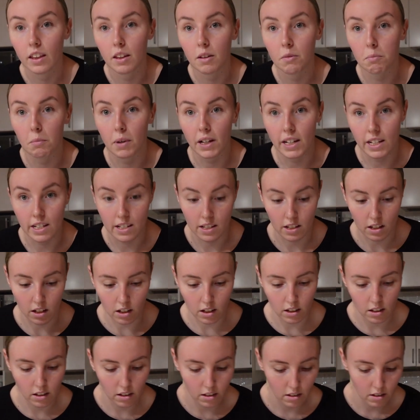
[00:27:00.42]
My
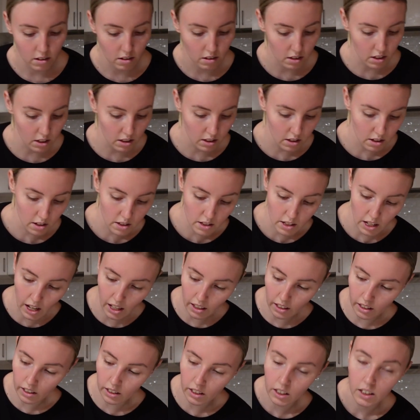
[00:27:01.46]
discard. This is
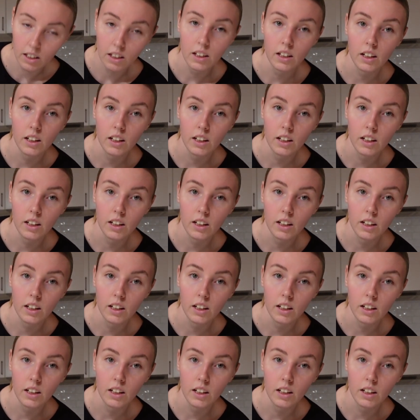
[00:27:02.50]
Sally.